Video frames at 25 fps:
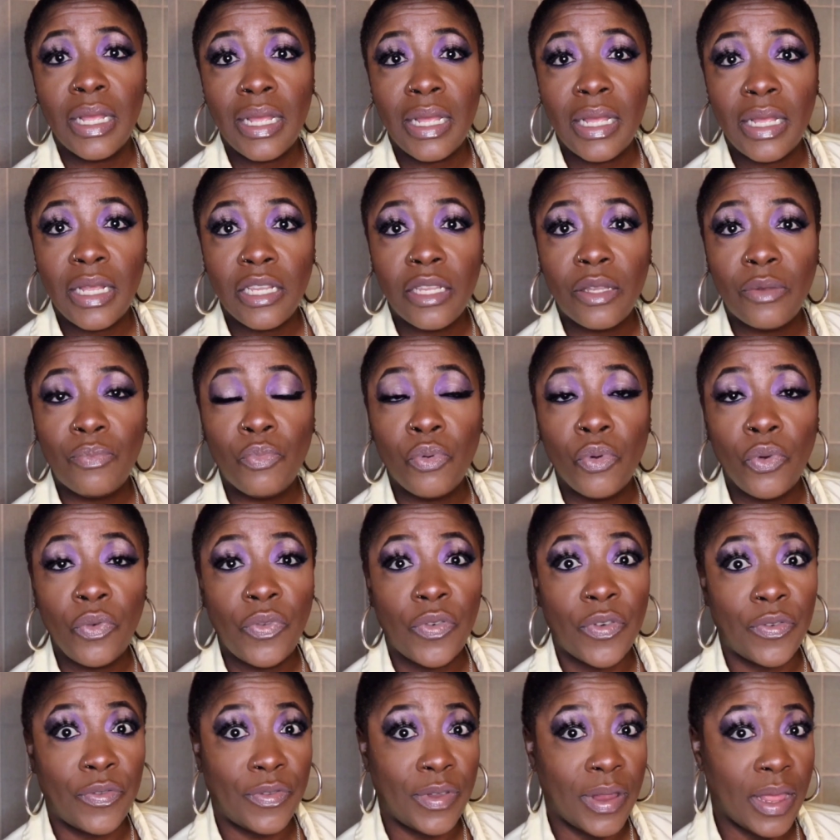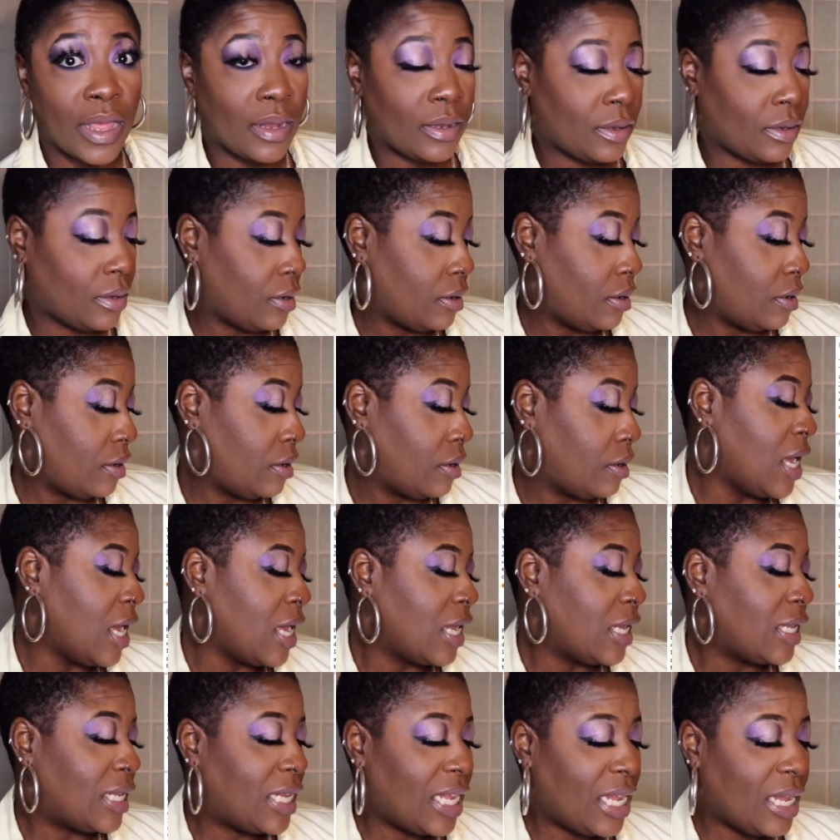is proof of that.
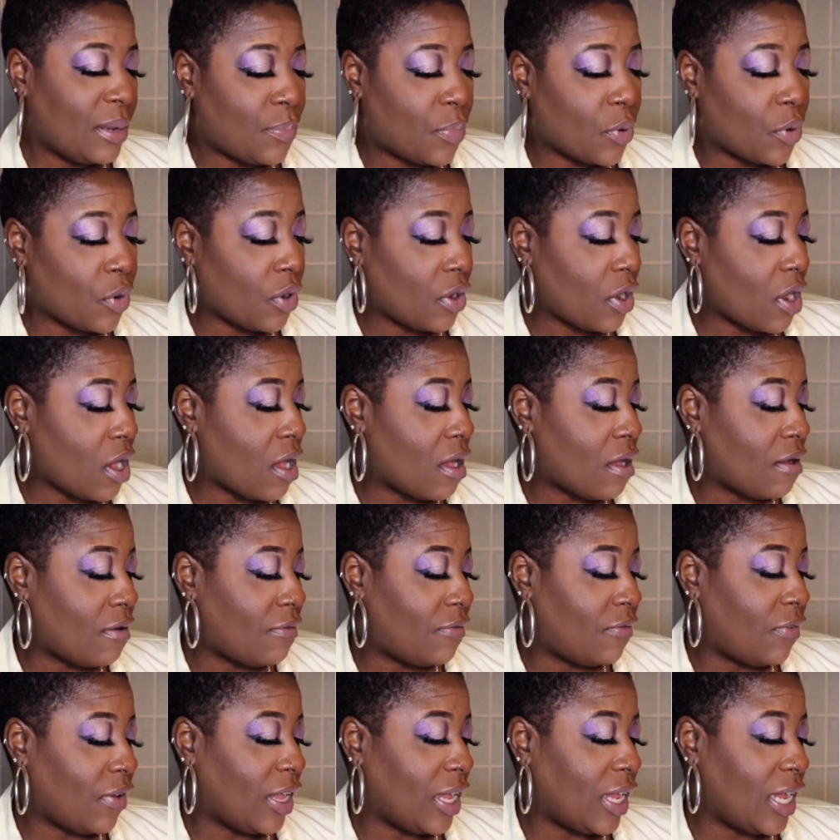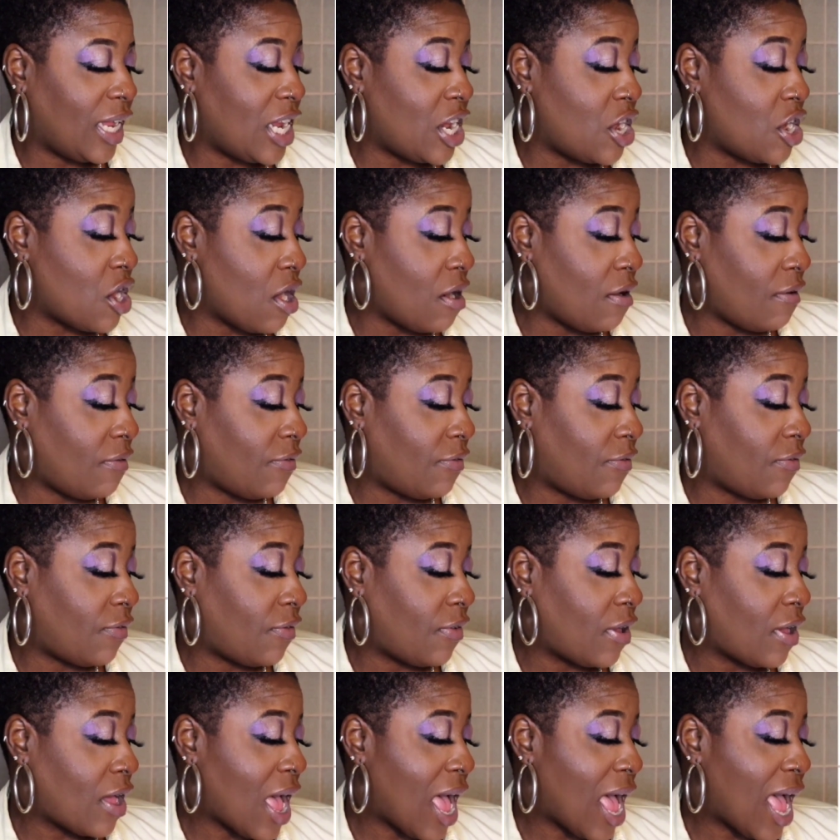Deeper of enough,
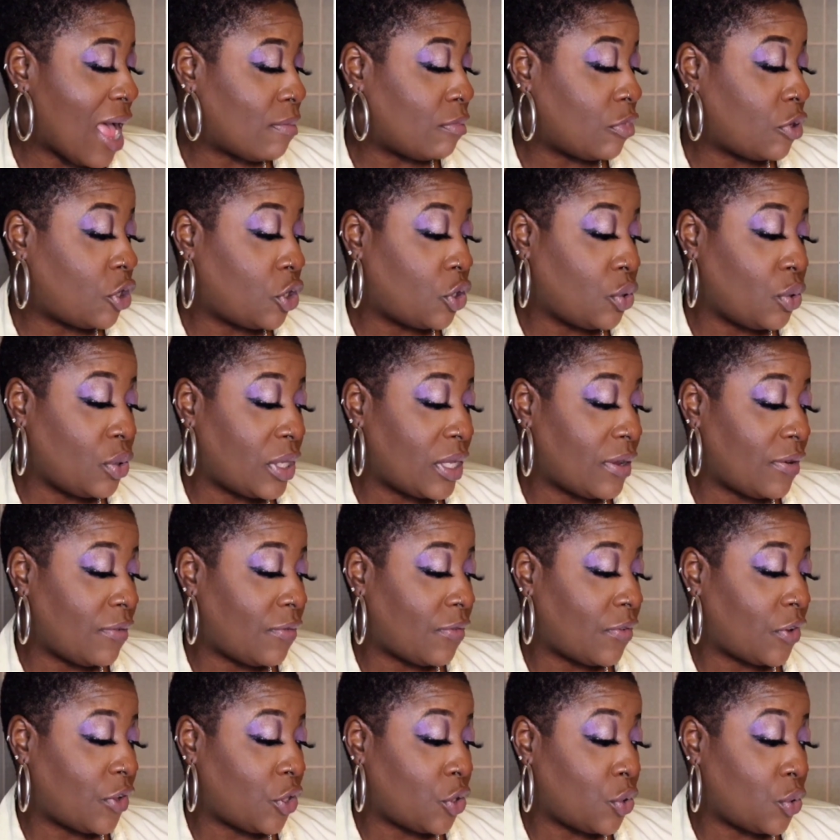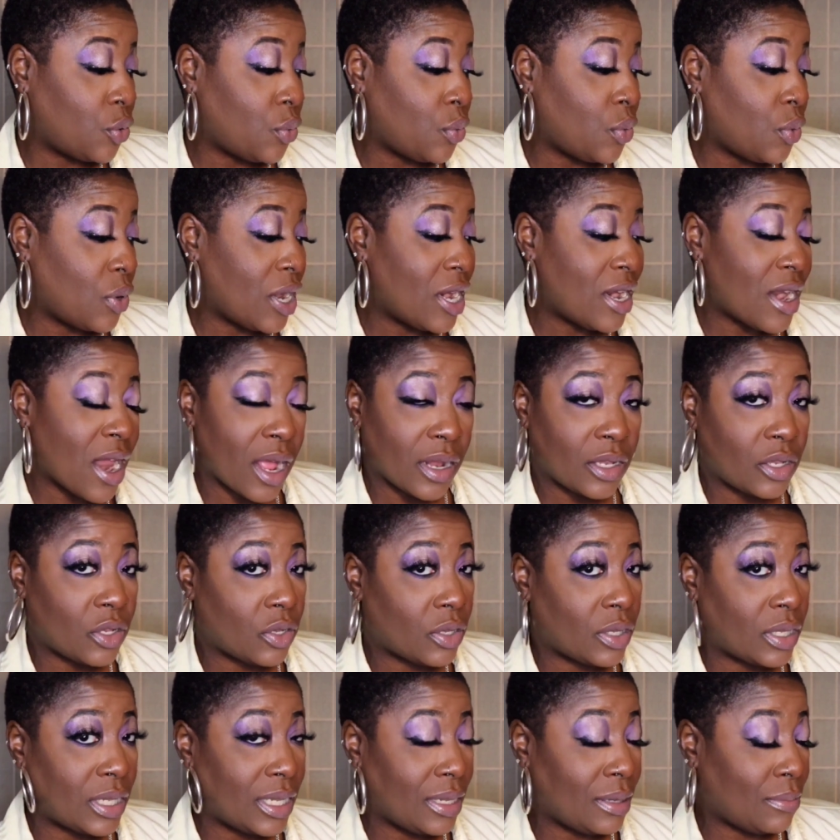I'm choosing for you not
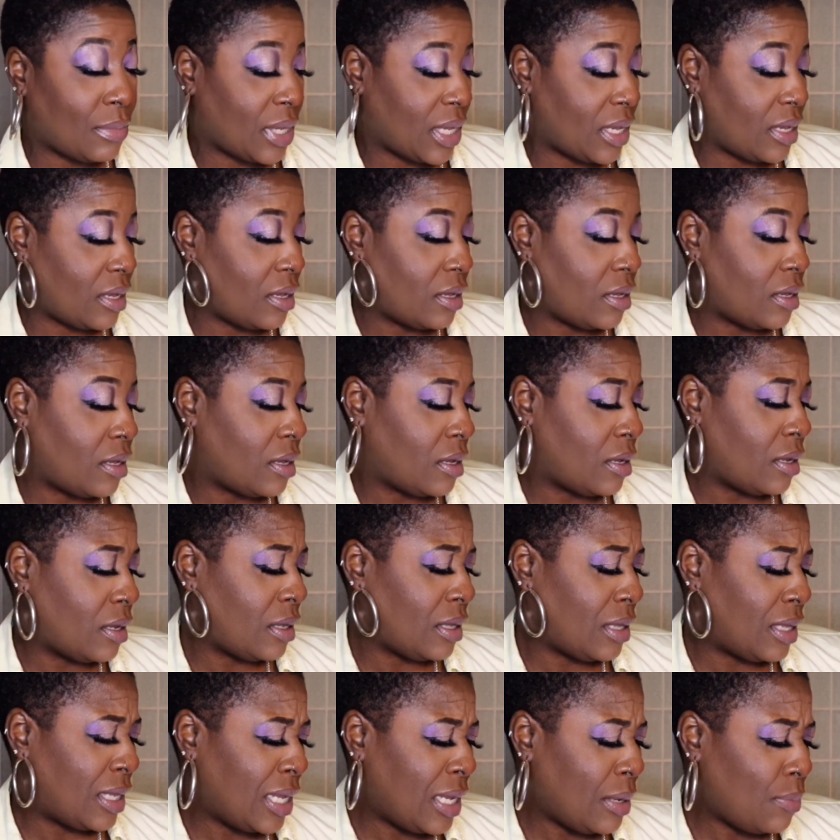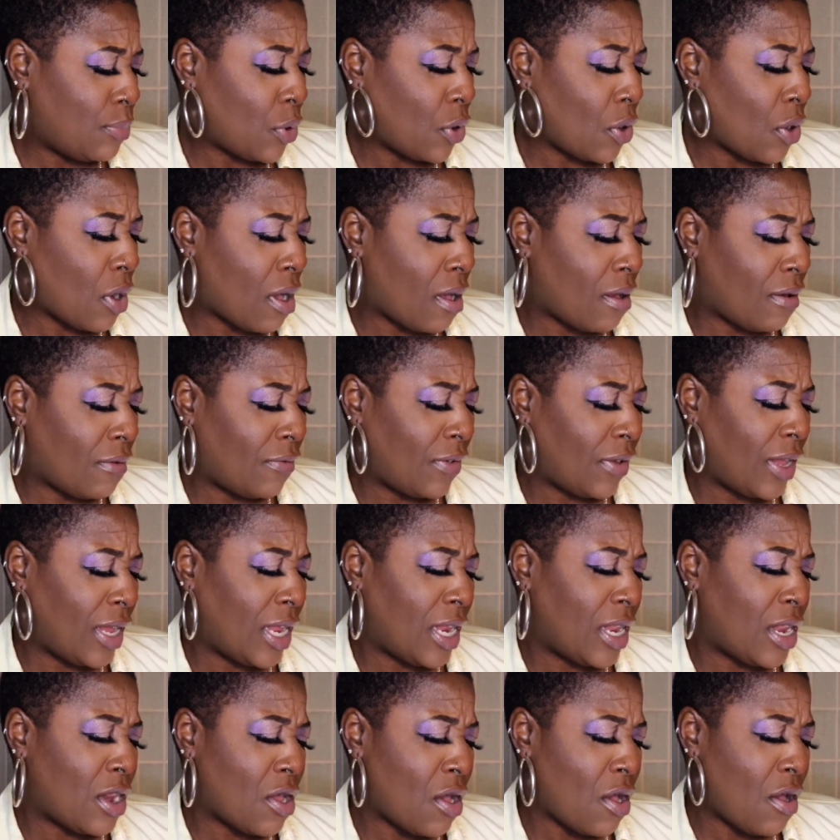to see me. Deeper of
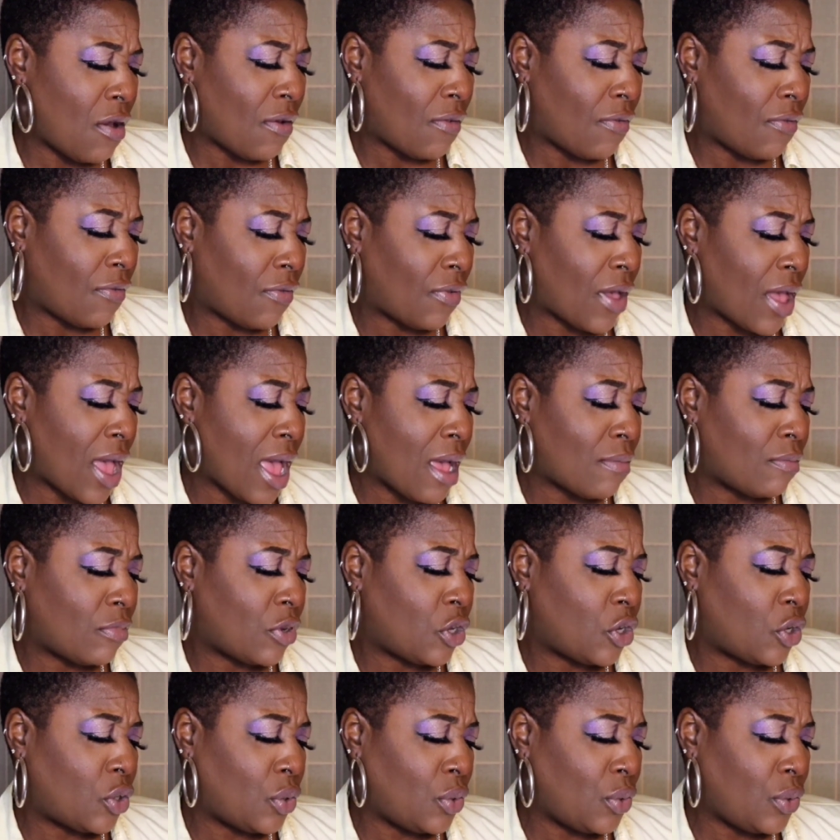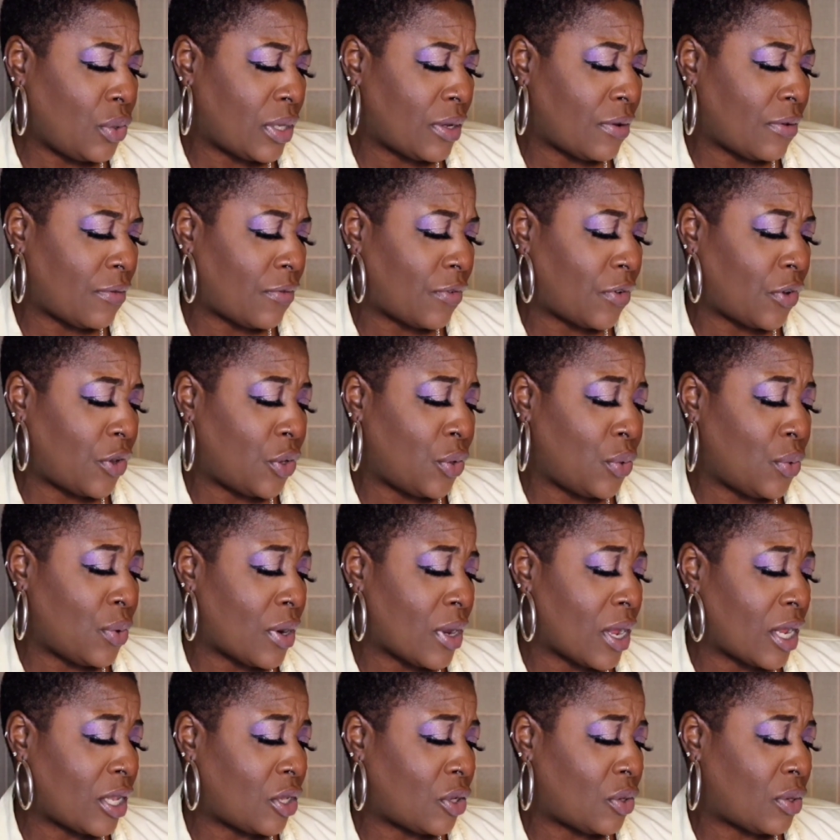enough, I'm choosing for you
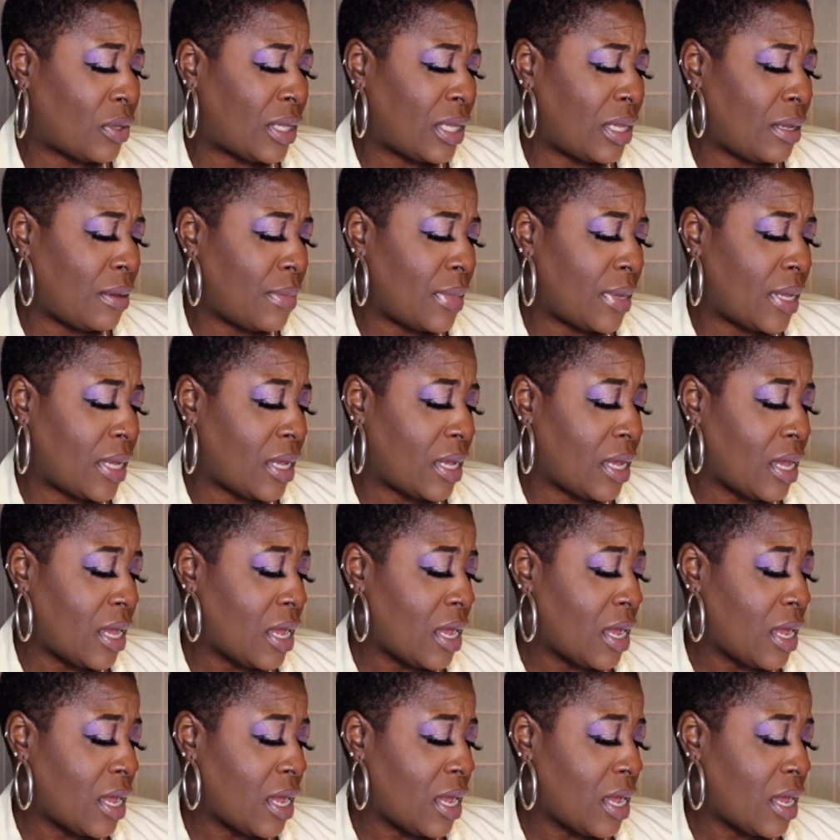not to see me.